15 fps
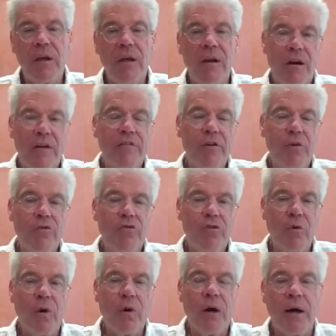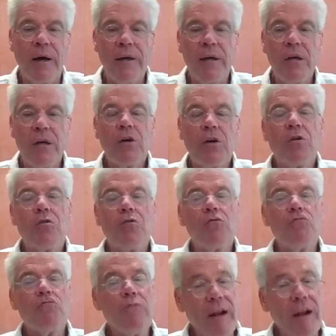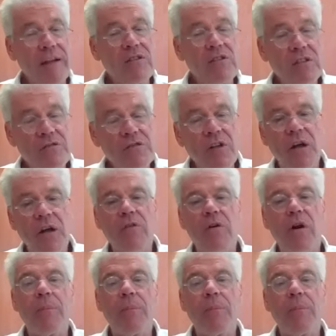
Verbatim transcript: in our view, too high, relative to other